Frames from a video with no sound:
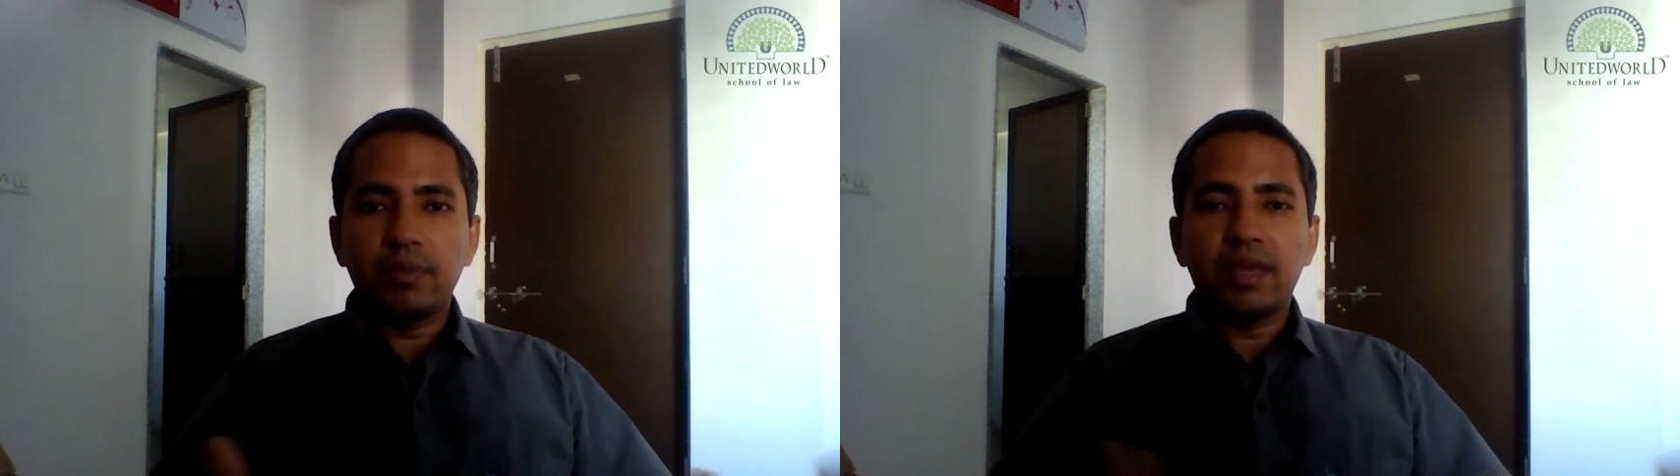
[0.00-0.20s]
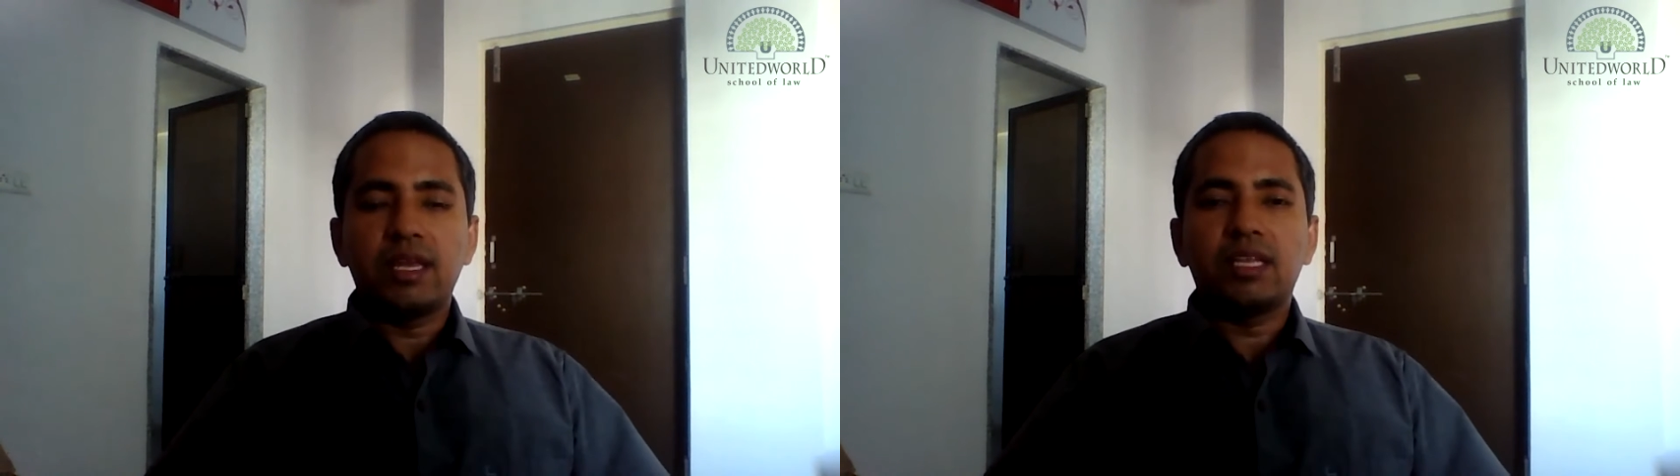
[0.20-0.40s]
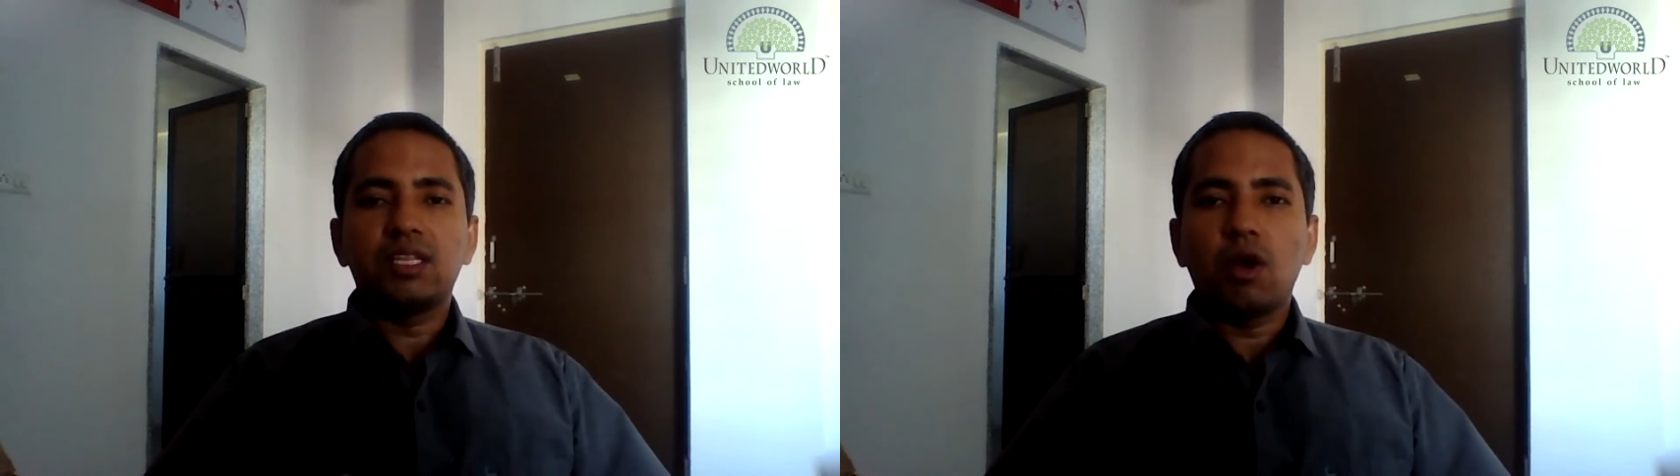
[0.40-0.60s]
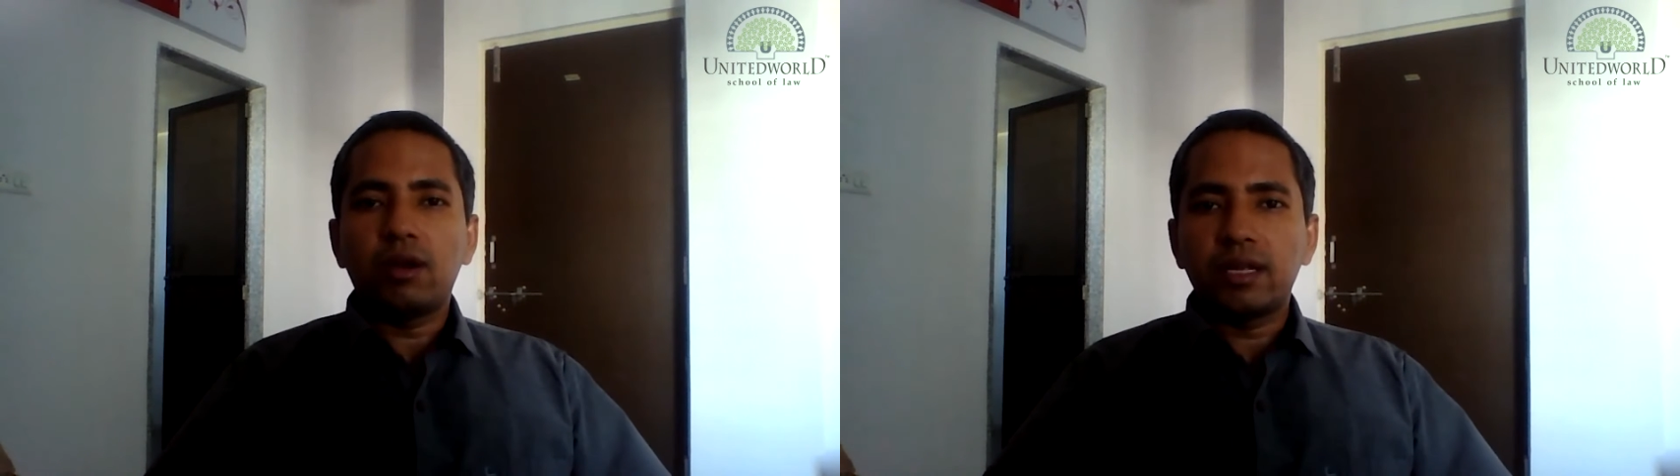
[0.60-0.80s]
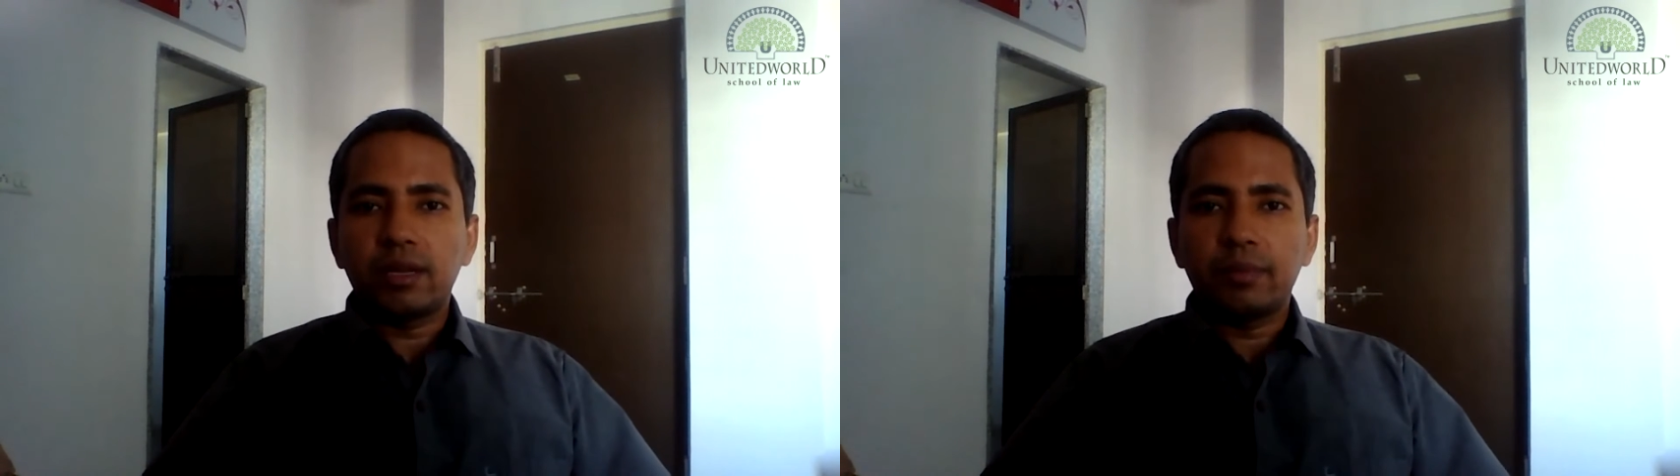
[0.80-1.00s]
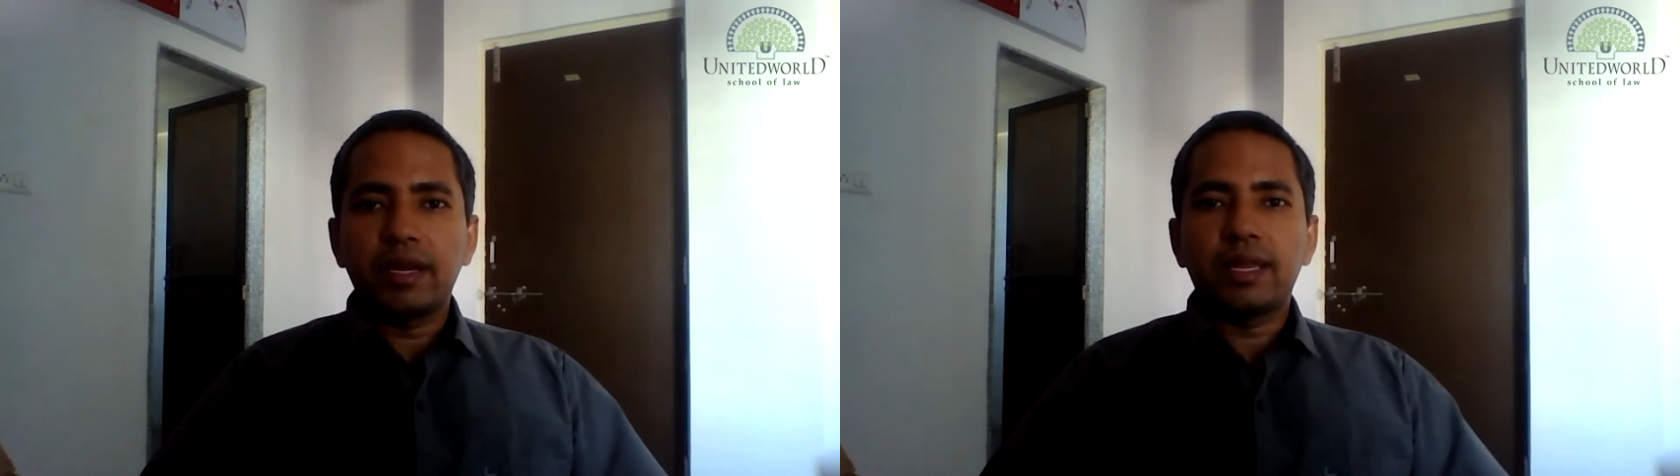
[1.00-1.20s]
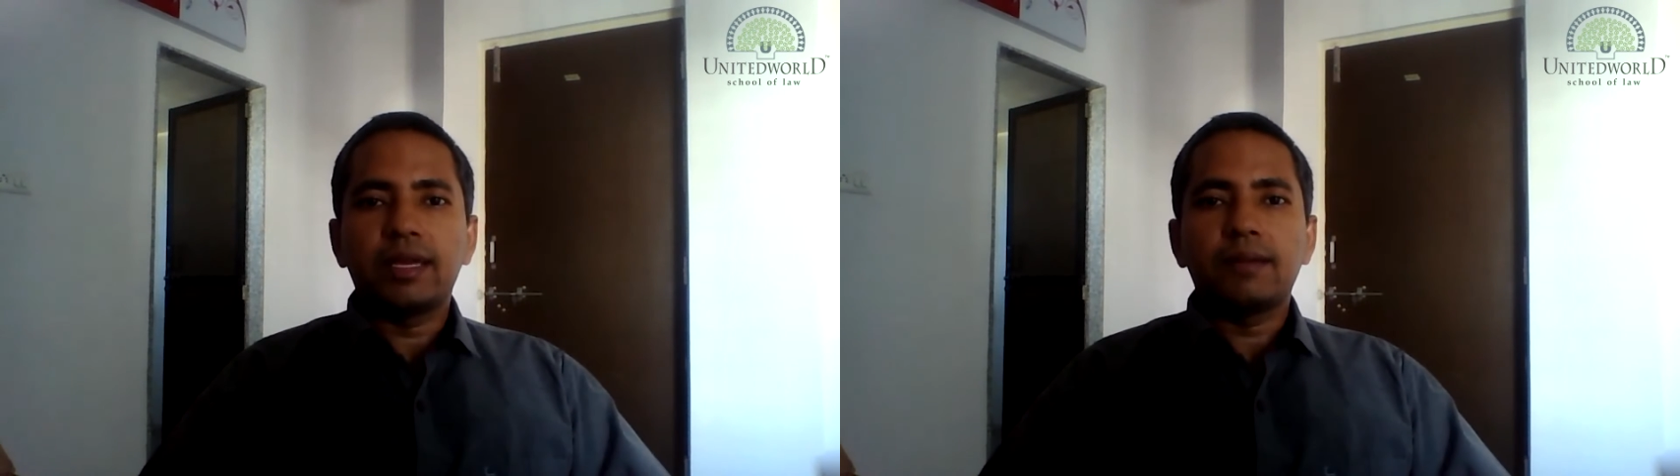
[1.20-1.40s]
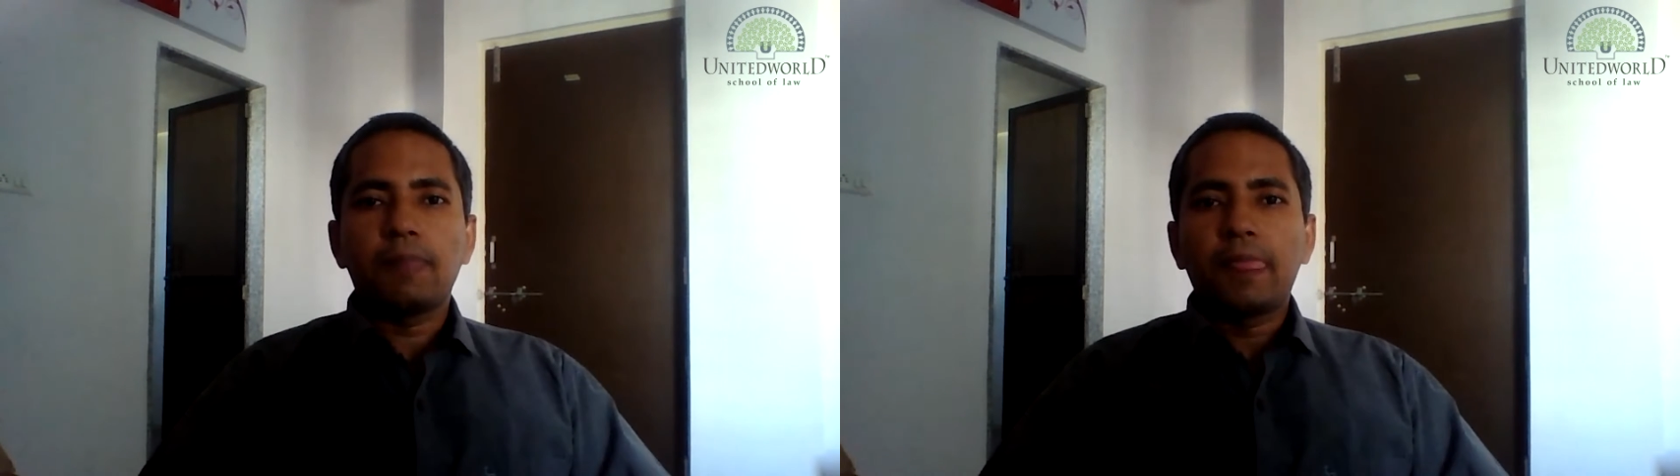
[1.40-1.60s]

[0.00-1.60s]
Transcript: meaning, the ordinary meaning,